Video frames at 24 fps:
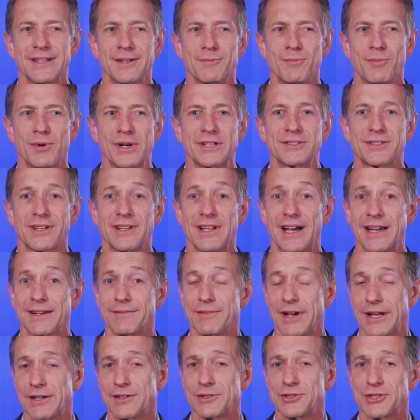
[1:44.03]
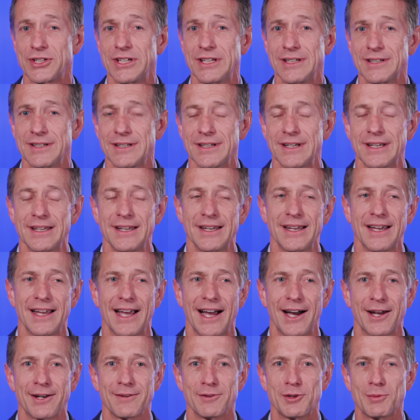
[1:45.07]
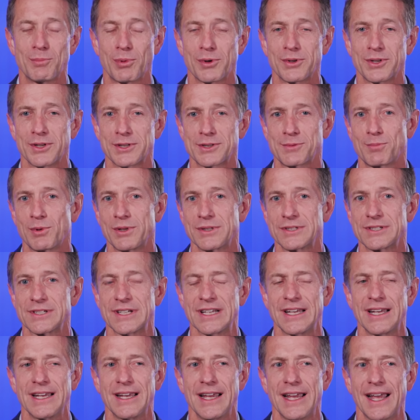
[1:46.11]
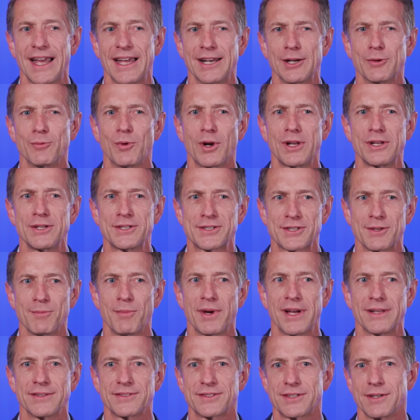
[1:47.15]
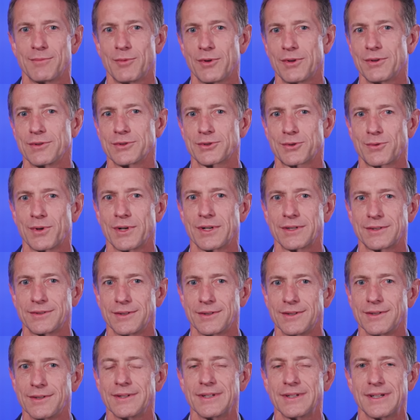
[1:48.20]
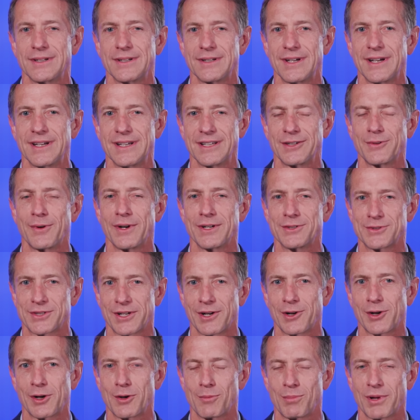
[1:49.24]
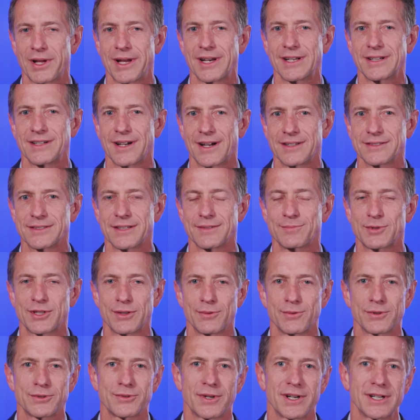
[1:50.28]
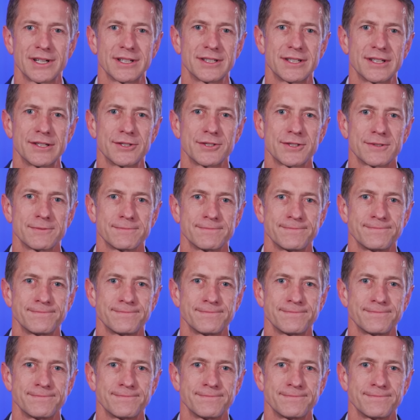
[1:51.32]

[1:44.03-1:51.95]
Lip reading: It brings a lot of energy out of the participants, and it really cements some of those critical integrated scenario planning concepts that we're trying to teach.